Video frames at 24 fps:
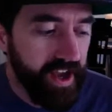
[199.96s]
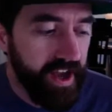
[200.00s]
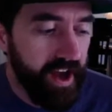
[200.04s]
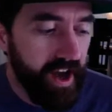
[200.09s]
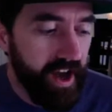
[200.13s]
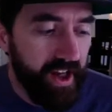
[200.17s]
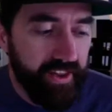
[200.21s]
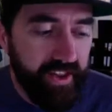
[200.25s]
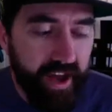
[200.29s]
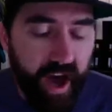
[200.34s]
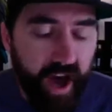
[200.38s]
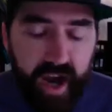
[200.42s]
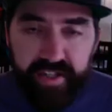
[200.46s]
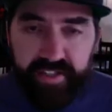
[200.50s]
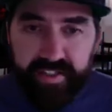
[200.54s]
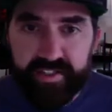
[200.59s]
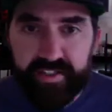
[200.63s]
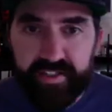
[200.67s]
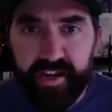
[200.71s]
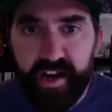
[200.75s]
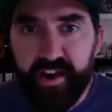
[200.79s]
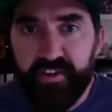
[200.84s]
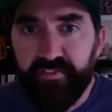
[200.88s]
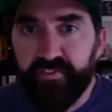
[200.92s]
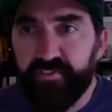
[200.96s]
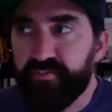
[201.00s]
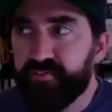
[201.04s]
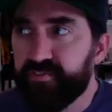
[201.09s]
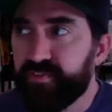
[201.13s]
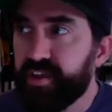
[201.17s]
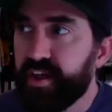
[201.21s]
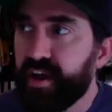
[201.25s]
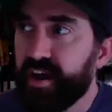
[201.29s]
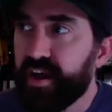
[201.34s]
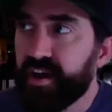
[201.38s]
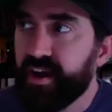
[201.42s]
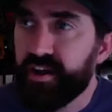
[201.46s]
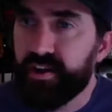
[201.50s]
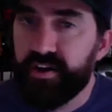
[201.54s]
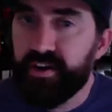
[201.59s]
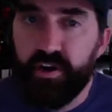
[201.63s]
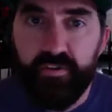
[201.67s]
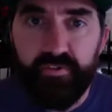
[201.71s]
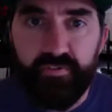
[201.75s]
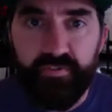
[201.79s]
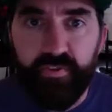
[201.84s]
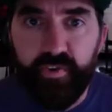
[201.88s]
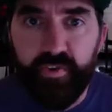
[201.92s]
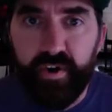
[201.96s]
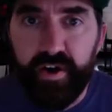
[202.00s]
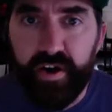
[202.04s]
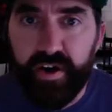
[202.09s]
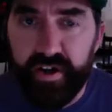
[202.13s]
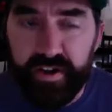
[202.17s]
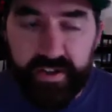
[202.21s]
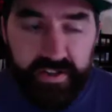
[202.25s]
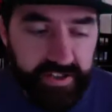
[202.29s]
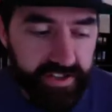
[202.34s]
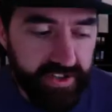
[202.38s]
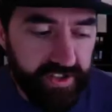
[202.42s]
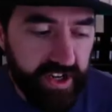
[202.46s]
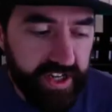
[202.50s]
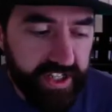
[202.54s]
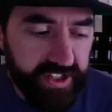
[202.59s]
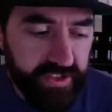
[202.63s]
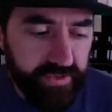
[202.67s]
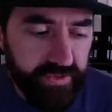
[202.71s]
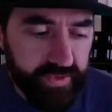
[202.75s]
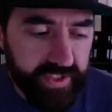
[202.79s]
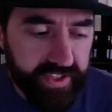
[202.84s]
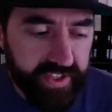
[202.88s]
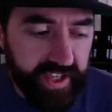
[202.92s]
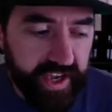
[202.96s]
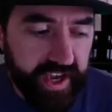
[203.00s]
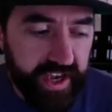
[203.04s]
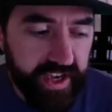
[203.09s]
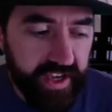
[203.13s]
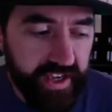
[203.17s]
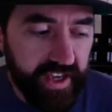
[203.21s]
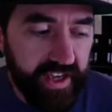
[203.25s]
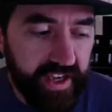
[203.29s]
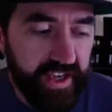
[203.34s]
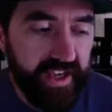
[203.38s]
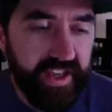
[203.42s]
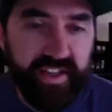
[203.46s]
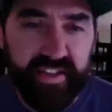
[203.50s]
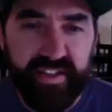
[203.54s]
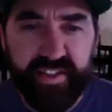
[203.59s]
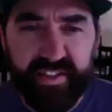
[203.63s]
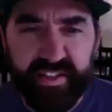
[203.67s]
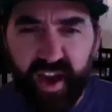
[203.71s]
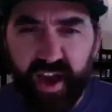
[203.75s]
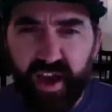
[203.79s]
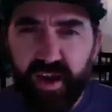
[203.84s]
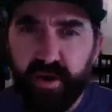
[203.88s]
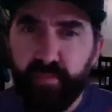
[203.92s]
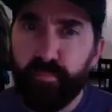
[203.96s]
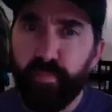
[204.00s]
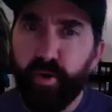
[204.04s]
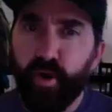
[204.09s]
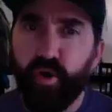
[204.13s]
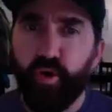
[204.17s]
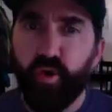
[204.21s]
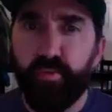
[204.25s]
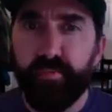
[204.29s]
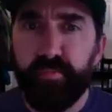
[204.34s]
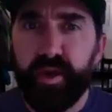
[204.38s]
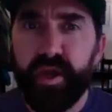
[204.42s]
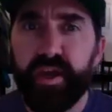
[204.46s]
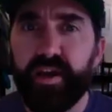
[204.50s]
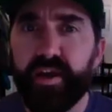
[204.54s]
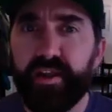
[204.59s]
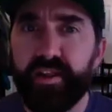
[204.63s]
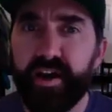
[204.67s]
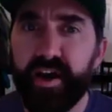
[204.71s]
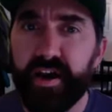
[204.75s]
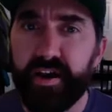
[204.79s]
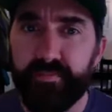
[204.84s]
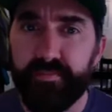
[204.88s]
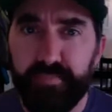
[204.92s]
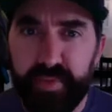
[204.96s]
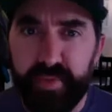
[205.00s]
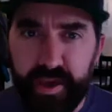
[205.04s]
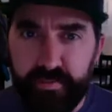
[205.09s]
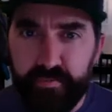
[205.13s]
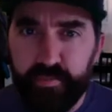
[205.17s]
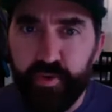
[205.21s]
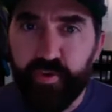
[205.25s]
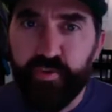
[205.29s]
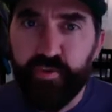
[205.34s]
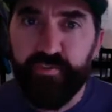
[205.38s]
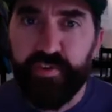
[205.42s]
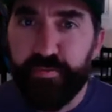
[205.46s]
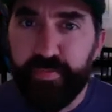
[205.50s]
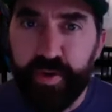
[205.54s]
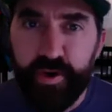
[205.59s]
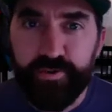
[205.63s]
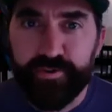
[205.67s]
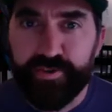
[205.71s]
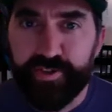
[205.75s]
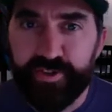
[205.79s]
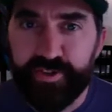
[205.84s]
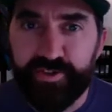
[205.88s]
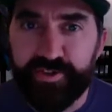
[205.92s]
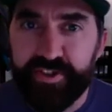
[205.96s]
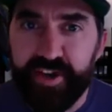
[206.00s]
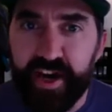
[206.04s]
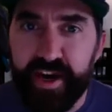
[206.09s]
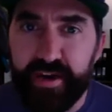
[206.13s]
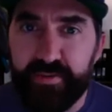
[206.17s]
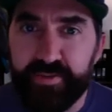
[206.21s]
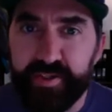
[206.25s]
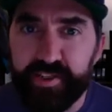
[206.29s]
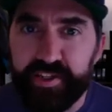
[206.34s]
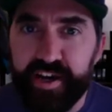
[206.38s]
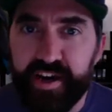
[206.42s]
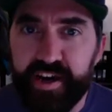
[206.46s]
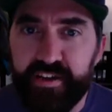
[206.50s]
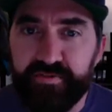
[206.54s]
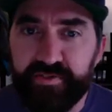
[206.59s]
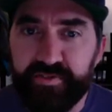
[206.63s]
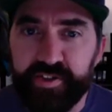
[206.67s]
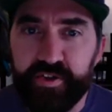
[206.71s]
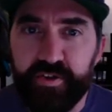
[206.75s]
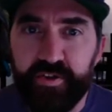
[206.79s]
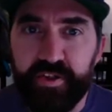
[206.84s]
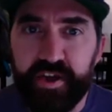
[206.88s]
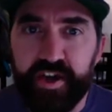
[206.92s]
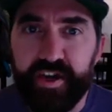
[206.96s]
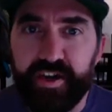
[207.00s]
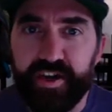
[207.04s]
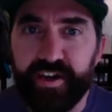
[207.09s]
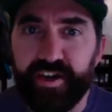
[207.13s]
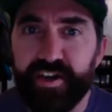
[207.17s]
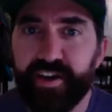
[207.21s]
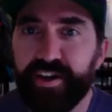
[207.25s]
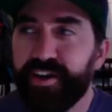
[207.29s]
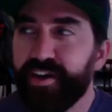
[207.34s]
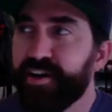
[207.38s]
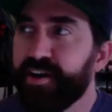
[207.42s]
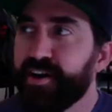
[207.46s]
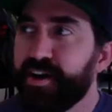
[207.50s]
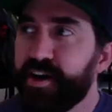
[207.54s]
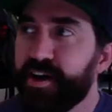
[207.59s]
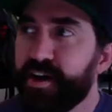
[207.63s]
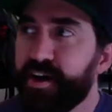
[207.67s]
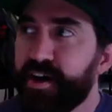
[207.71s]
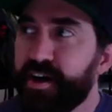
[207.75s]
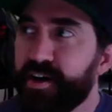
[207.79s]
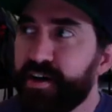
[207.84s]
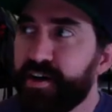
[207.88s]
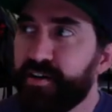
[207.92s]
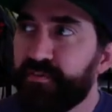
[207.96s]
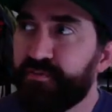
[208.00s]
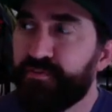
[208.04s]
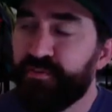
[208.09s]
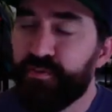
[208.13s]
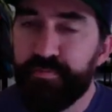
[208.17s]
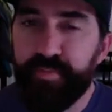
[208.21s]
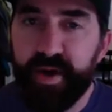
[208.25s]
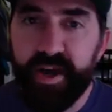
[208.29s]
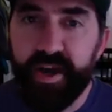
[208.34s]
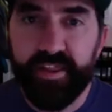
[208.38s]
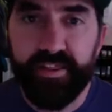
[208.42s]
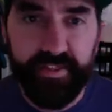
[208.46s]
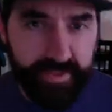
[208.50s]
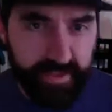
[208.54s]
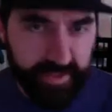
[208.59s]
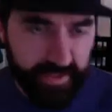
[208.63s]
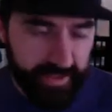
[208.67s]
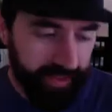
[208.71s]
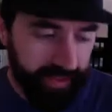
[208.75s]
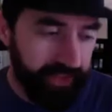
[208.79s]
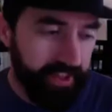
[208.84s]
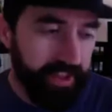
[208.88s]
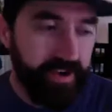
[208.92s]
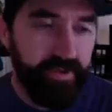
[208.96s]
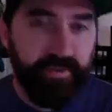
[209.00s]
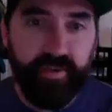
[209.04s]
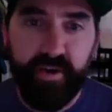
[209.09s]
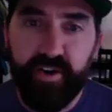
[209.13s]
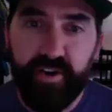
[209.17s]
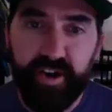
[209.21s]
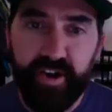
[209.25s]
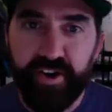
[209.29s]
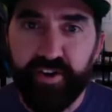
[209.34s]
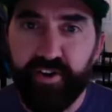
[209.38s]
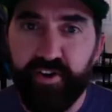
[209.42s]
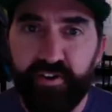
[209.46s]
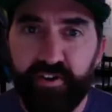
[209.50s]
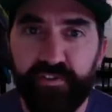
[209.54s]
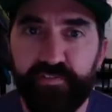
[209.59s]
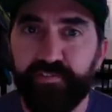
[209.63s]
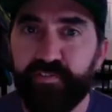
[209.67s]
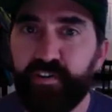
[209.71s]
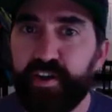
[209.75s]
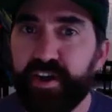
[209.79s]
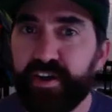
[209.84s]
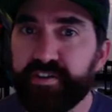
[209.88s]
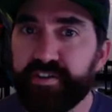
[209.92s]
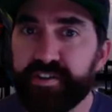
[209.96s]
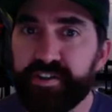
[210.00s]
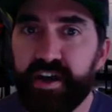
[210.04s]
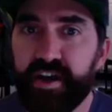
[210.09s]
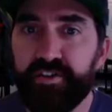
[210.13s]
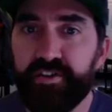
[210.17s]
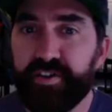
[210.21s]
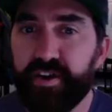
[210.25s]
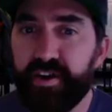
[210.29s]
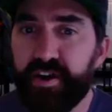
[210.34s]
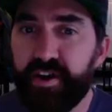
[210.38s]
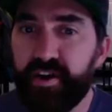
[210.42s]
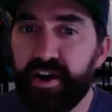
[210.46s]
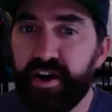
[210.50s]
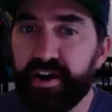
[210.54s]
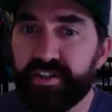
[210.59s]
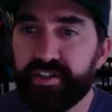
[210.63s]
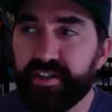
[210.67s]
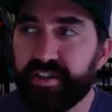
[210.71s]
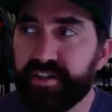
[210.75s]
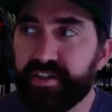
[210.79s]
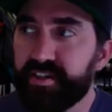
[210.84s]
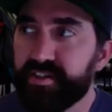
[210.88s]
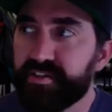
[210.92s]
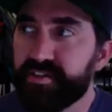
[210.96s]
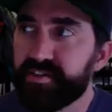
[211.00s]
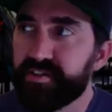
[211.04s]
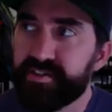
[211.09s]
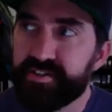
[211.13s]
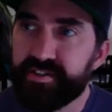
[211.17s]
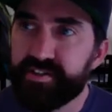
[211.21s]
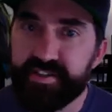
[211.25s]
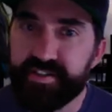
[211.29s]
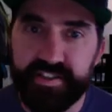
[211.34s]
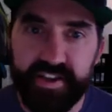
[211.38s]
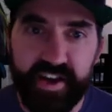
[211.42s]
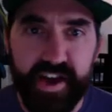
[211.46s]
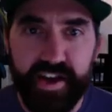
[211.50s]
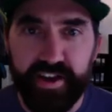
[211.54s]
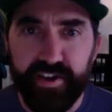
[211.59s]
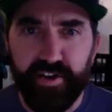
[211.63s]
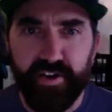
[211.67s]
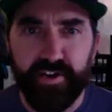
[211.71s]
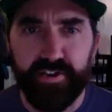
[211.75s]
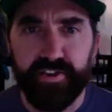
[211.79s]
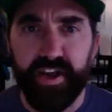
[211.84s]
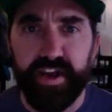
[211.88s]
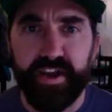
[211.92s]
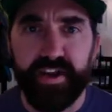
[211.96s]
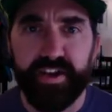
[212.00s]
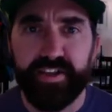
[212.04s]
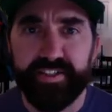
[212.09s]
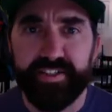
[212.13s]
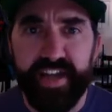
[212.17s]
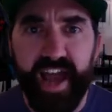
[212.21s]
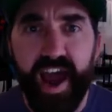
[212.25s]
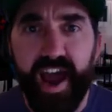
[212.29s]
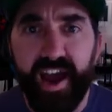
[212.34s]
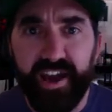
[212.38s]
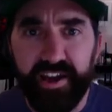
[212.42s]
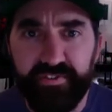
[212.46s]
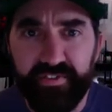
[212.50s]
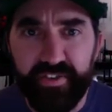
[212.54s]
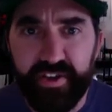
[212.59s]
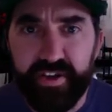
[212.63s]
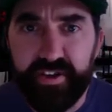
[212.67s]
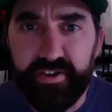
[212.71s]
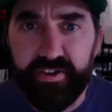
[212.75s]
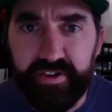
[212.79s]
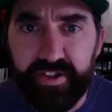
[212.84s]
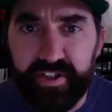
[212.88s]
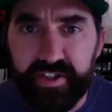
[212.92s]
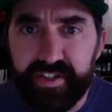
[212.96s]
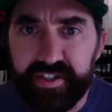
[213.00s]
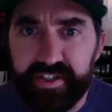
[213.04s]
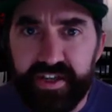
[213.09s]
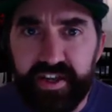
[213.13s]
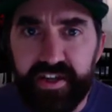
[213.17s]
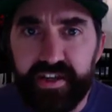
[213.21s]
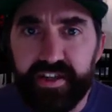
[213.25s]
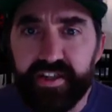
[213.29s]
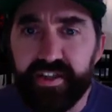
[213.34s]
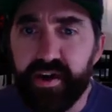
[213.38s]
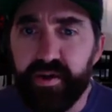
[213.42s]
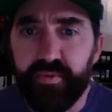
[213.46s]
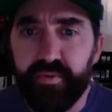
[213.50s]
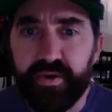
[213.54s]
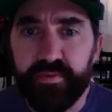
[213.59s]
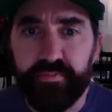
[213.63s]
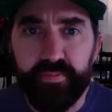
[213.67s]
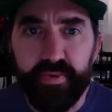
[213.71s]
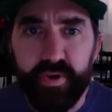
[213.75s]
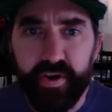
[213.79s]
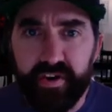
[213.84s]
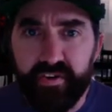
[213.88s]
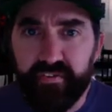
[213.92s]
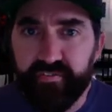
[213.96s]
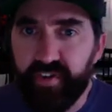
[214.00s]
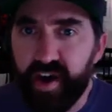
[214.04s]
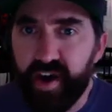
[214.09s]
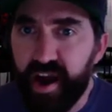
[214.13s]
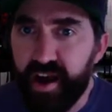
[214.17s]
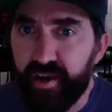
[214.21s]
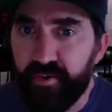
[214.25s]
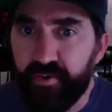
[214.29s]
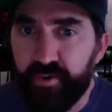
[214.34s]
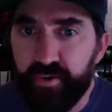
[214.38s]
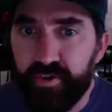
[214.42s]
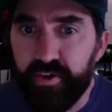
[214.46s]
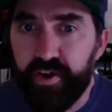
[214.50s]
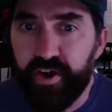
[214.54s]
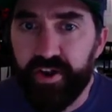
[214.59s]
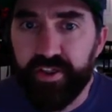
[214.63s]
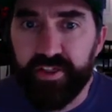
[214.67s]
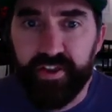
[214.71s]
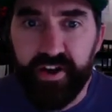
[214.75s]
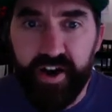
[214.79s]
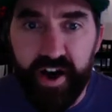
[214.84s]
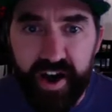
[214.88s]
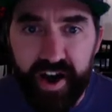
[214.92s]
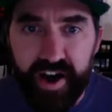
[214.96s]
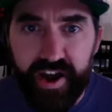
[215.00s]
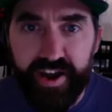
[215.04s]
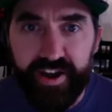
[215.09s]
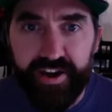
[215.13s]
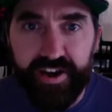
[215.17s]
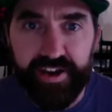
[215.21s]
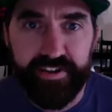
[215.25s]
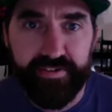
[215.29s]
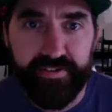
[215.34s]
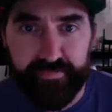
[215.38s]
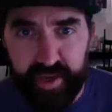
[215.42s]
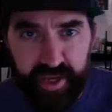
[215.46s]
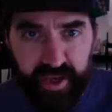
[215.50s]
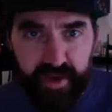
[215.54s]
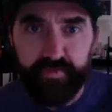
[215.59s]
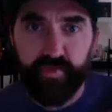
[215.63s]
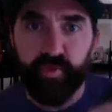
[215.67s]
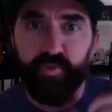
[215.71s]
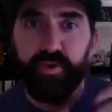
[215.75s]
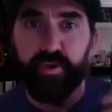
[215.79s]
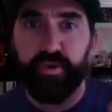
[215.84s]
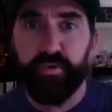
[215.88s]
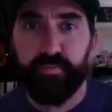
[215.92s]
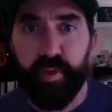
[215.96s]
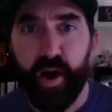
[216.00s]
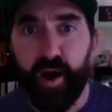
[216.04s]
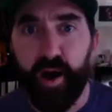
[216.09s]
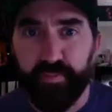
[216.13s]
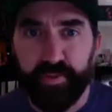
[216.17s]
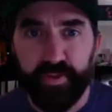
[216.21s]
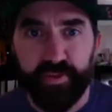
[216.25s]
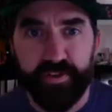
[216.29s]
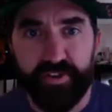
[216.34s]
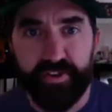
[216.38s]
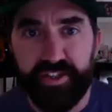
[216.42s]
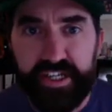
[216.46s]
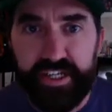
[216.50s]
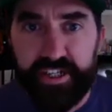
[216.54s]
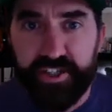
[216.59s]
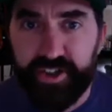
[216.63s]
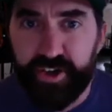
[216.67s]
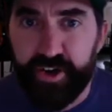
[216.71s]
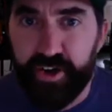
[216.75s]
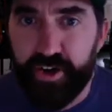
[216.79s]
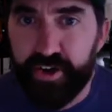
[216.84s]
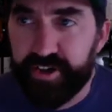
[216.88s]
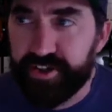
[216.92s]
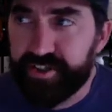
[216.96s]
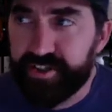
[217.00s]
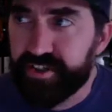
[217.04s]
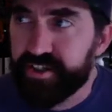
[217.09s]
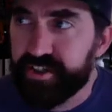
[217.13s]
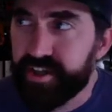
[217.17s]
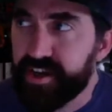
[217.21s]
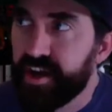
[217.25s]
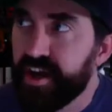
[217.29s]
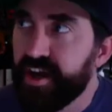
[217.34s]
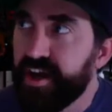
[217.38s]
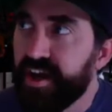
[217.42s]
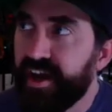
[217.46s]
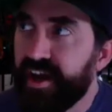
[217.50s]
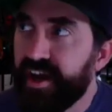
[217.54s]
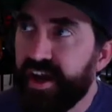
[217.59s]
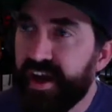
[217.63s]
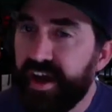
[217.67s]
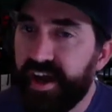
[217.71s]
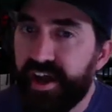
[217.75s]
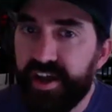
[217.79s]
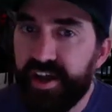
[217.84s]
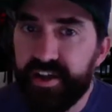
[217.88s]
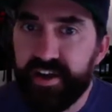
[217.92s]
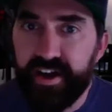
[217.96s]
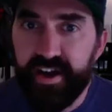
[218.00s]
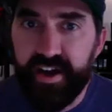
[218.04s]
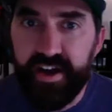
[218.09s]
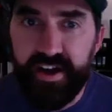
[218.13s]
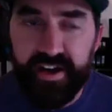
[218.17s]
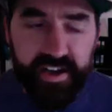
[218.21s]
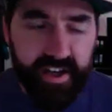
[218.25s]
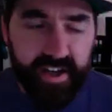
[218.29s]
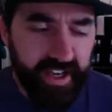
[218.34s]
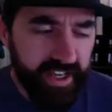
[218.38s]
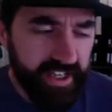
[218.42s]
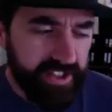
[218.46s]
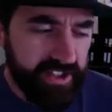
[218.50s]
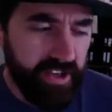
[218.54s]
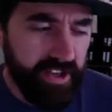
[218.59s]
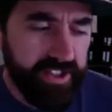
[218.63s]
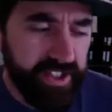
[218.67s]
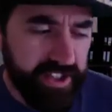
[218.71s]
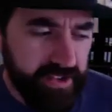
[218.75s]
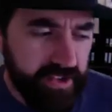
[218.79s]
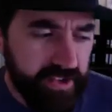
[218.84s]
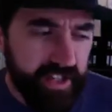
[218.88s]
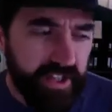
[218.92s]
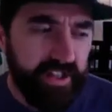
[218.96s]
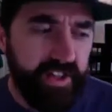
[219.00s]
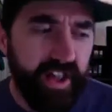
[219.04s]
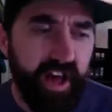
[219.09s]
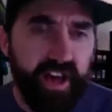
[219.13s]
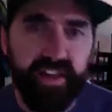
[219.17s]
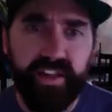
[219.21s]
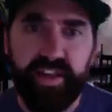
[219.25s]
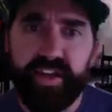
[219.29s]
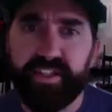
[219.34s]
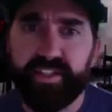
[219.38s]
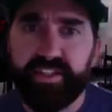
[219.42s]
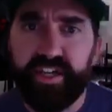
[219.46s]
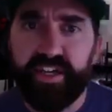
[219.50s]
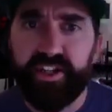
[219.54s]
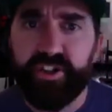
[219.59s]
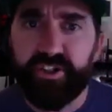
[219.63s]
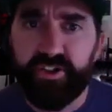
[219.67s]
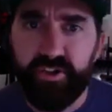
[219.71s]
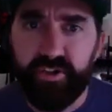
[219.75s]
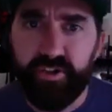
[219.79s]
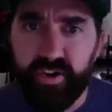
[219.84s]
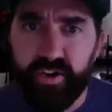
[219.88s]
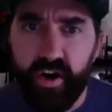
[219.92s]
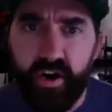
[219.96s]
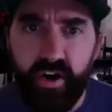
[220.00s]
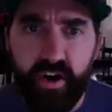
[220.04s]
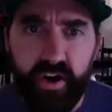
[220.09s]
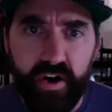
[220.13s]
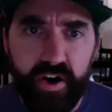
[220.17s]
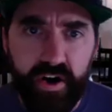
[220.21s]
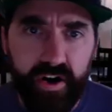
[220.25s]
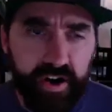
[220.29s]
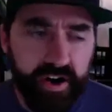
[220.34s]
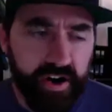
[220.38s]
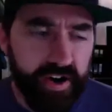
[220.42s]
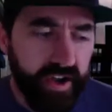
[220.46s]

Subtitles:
a lot of stuff that I got known for in illustration was like this kind of pulpy, like B movie poster type stuff. So like for my literary nerd friends out there, I did this design called like Attack of Literacy that went pretty viral online and became a really popular T-shirt. And so I was doing a lot of like T-shirt art